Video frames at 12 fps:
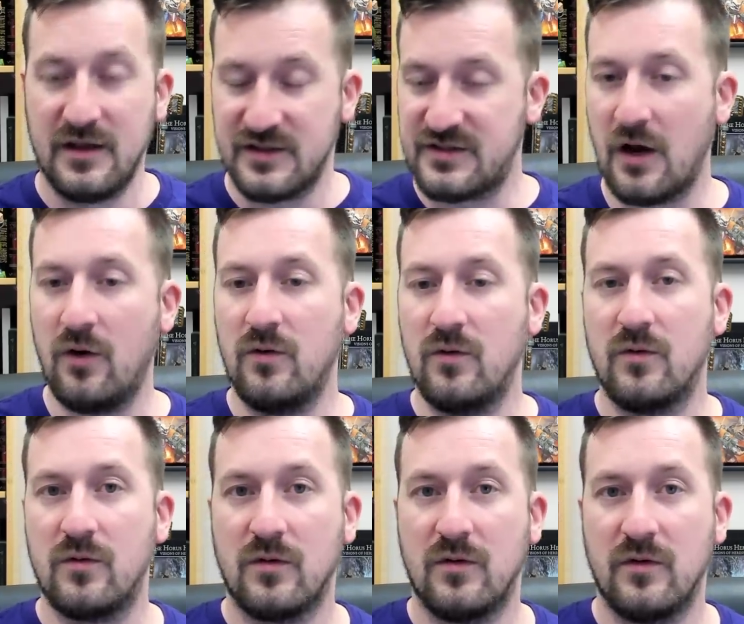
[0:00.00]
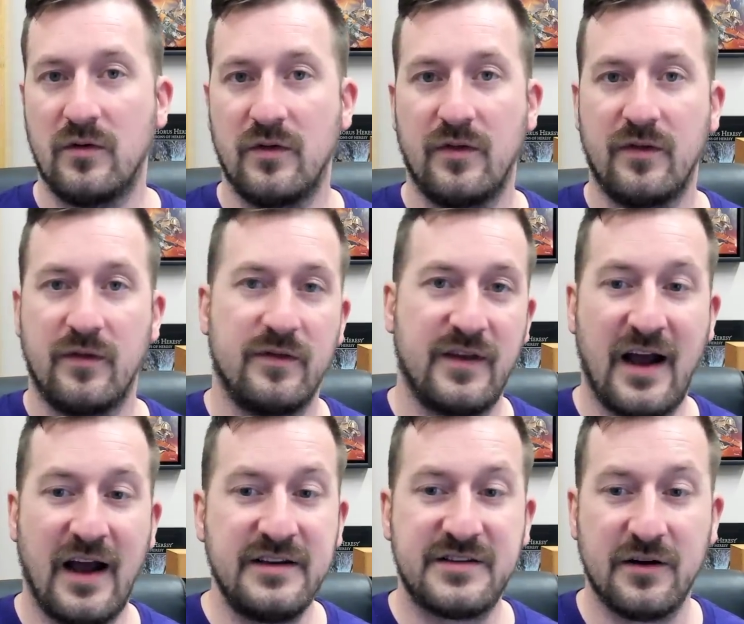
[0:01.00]
So the
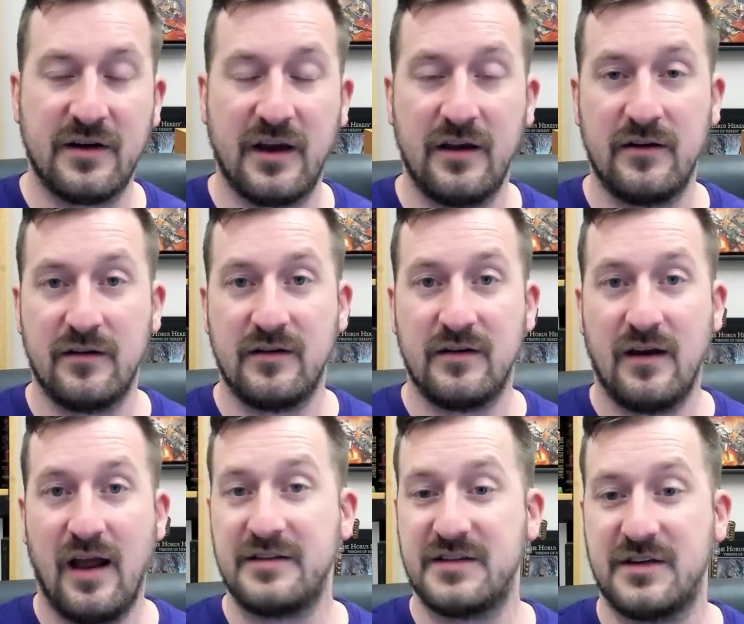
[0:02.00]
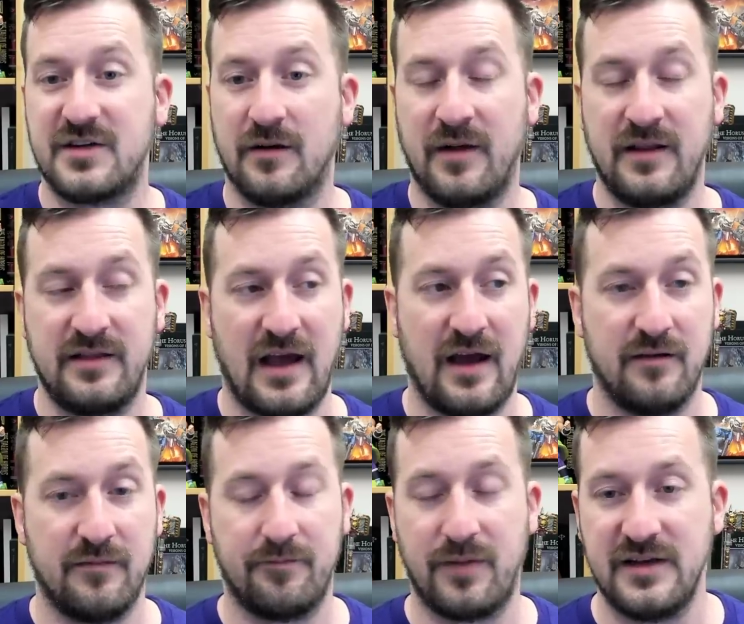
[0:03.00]
Ninth Circuit has determined
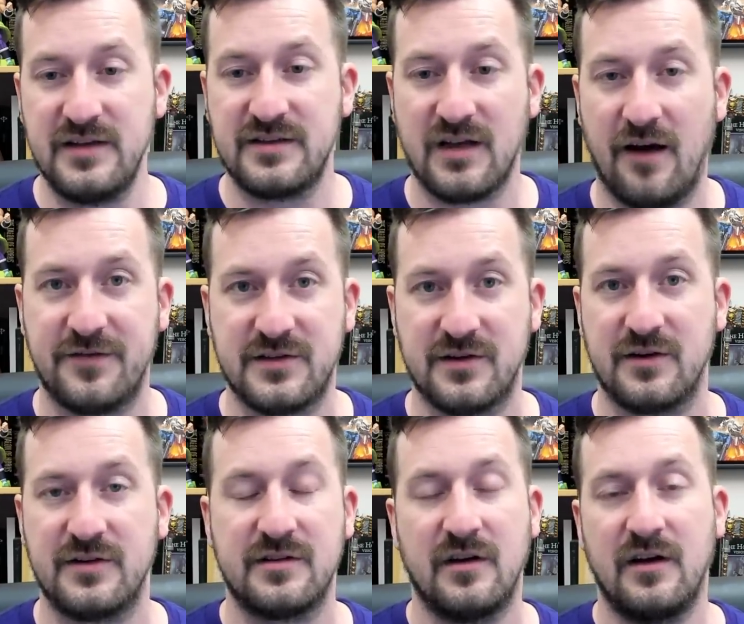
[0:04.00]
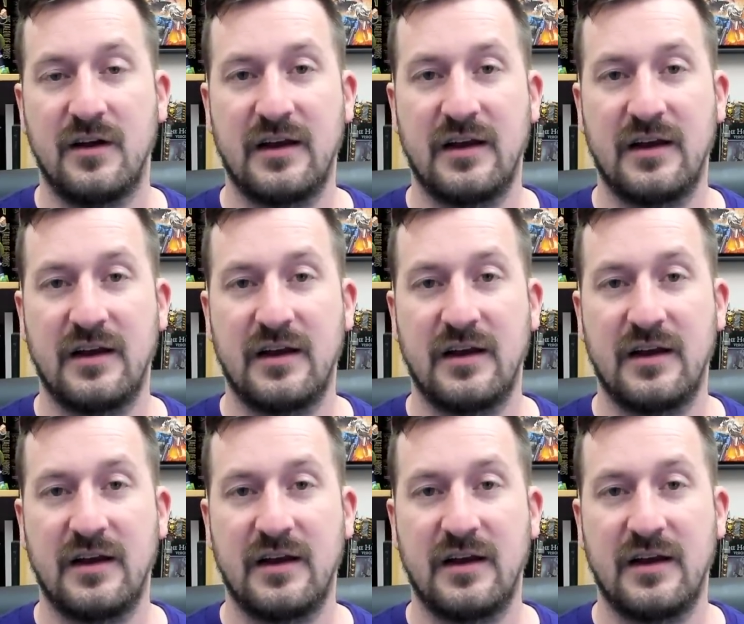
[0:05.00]
that police officers